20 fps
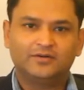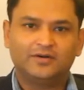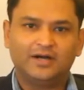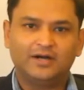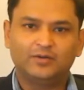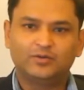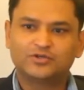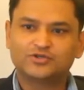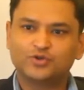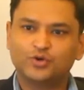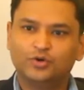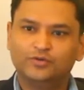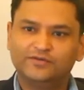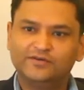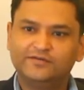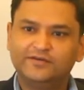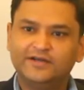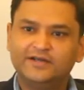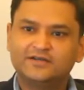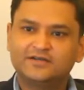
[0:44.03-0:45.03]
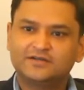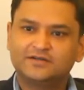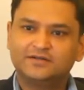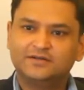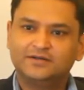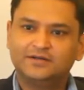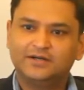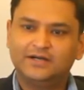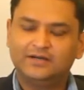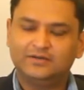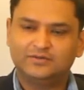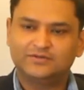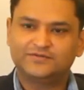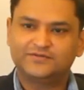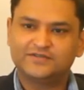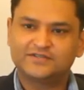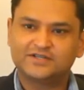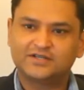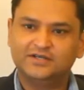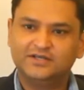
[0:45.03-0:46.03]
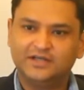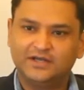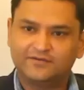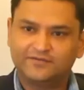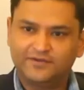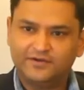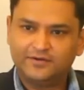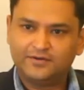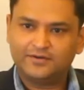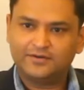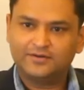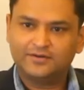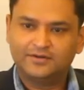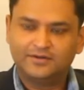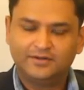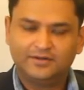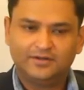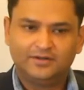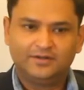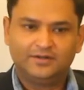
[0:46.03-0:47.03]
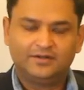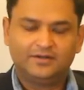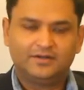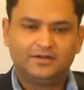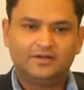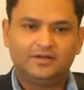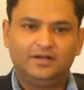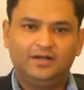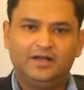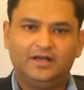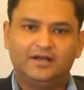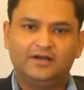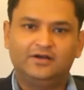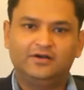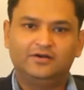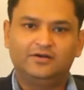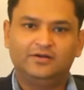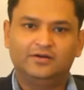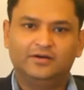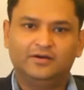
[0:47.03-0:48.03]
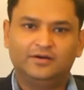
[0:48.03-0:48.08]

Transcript: I was overweight, I was physically unfit, and